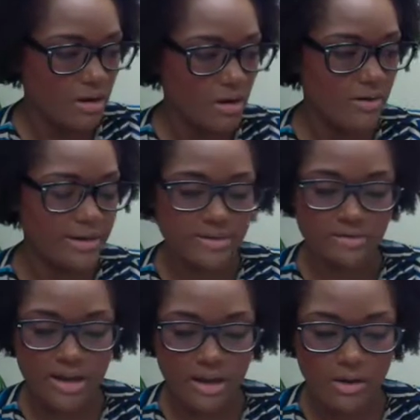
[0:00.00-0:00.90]
All right. So
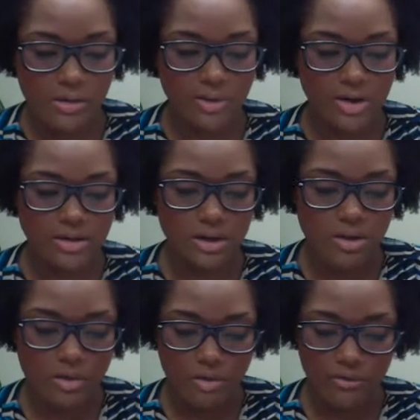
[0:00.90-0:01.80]
now I wanted to
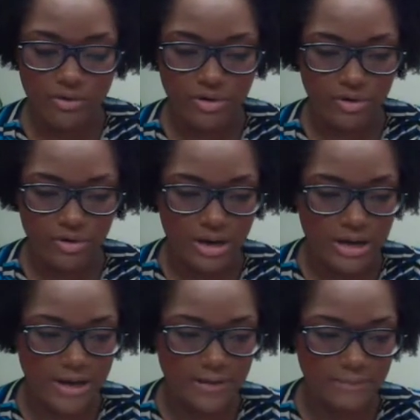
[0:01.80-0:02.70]
go over,
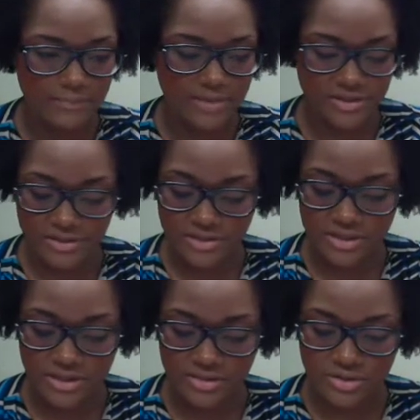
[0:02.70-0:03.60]
because there's a
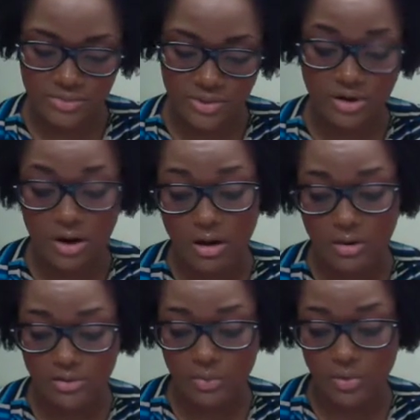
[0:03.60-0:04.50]
section in your book
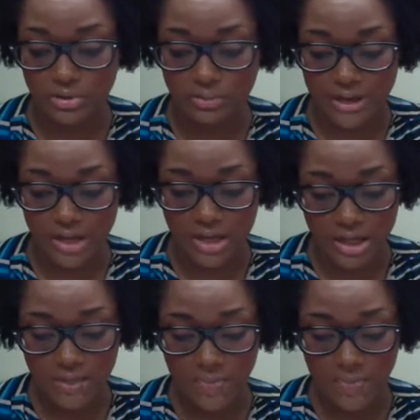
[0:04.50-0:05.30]
called the World Bank.